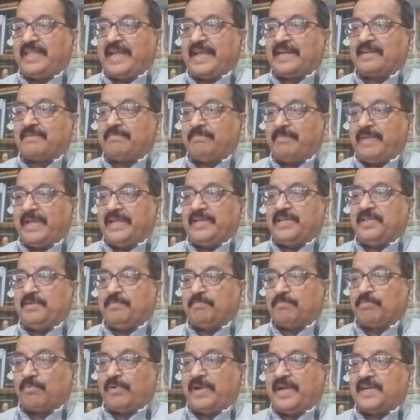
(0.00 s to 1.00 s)
that
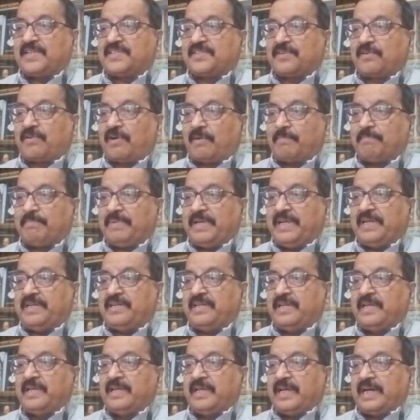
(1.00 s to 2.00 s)
many poets
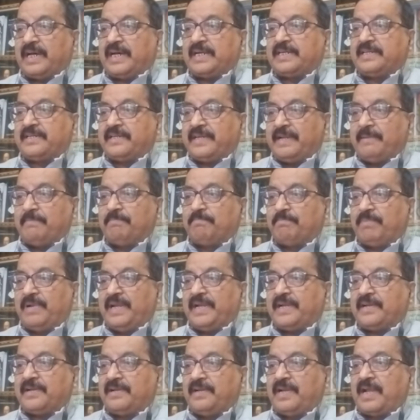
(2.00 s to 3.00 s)
copied, a
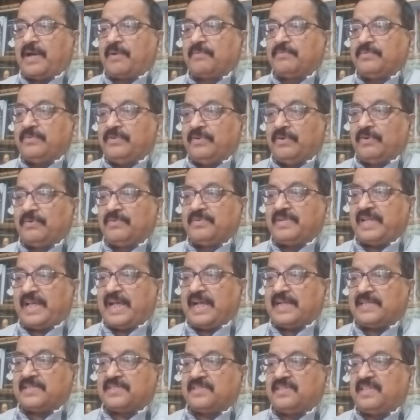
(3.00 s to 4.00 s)
template now known
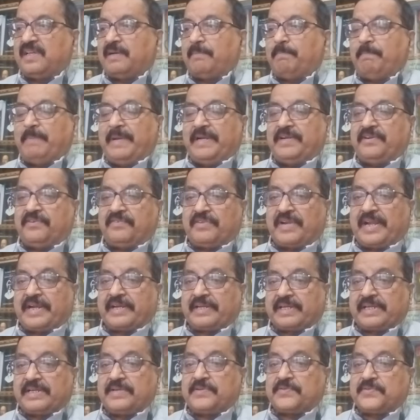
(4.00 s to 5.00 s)
as the
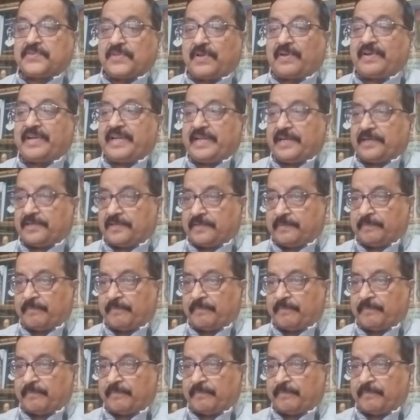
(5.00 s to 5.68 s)
Petrarchan sonnet.